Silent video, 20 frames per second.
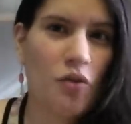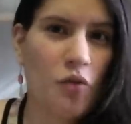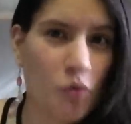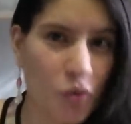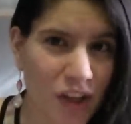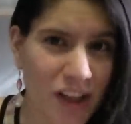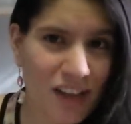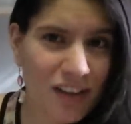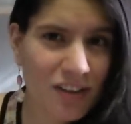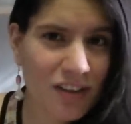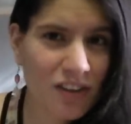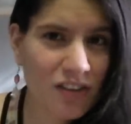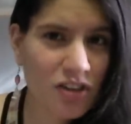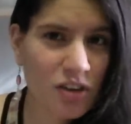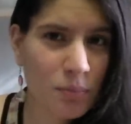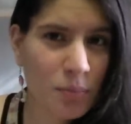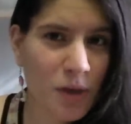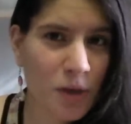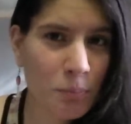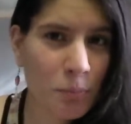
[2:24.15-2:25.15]
Really
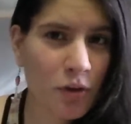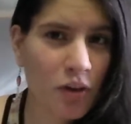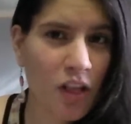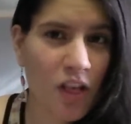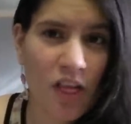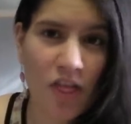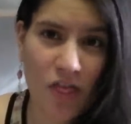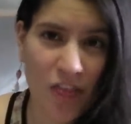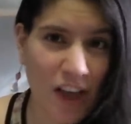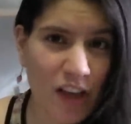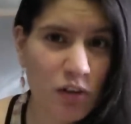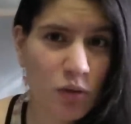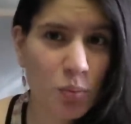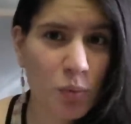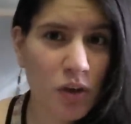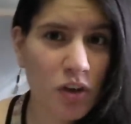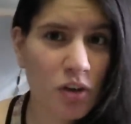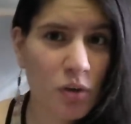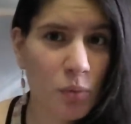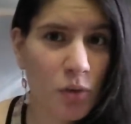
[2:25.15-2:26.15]
censor people? That's
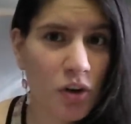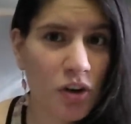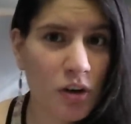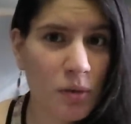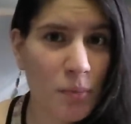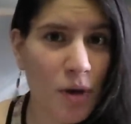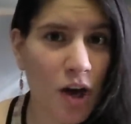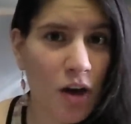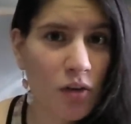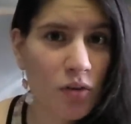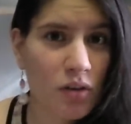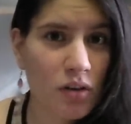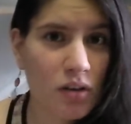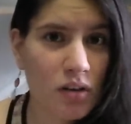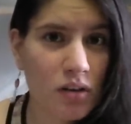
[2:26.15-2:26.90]
what you're worried about?